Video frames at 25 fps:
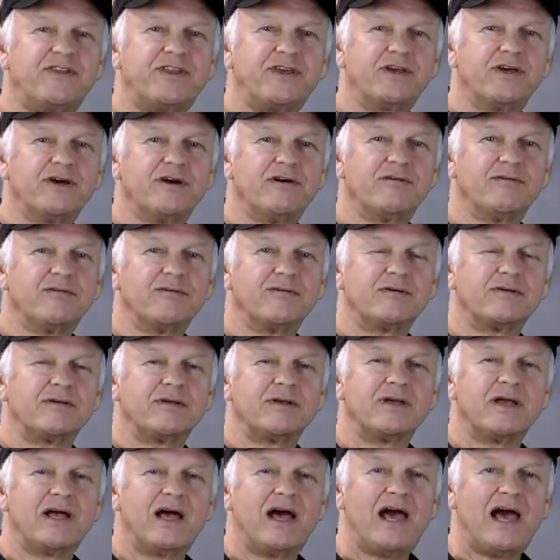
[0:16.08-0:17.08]
Video,
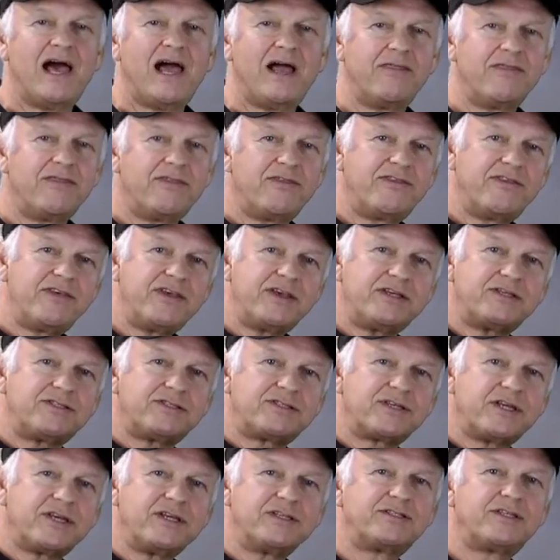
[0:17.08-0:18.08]
and
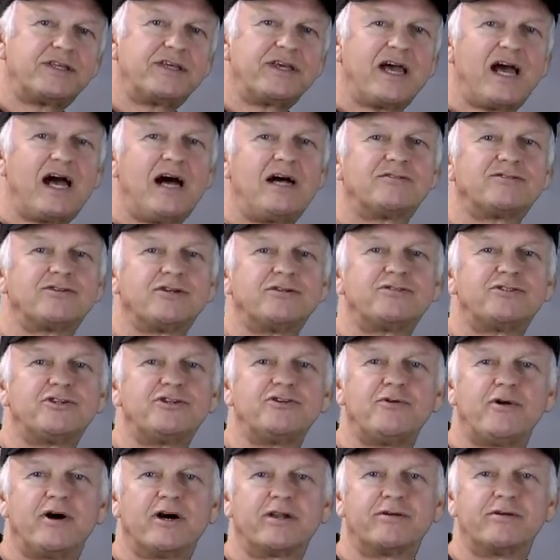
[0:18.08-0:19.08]
this is the Alzo
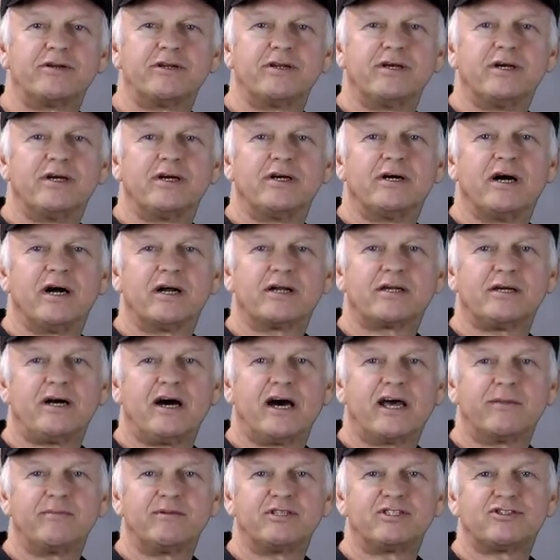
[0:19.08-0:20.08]
200
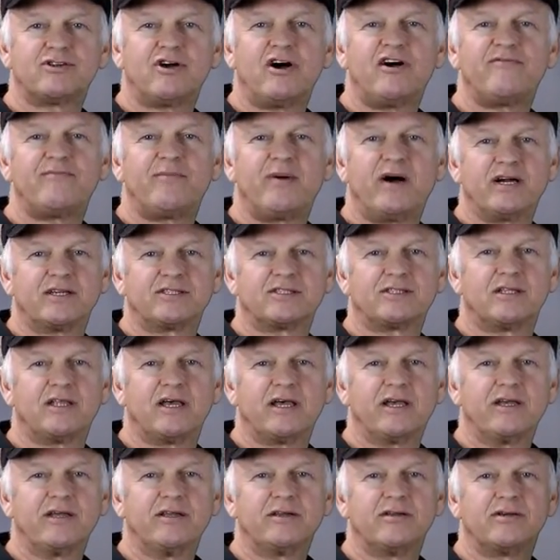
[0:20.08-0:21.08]
Economy Softbox
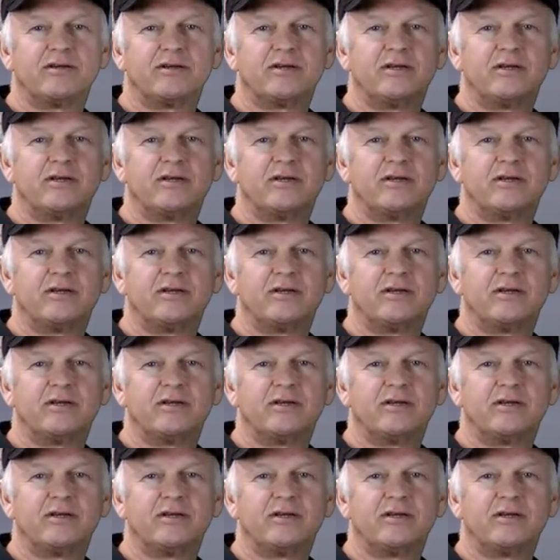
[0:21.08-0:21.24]
Light.